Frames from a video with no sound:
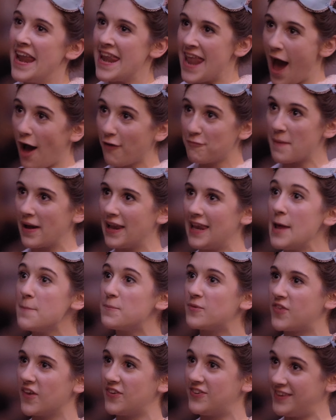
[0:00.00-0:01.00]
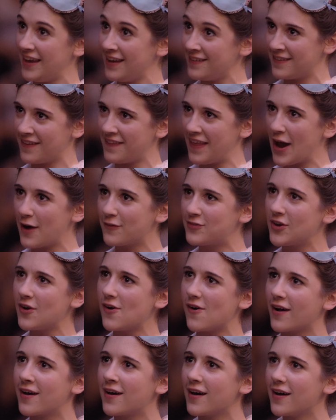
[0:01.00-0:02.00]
Then have my lips the sin that they have took.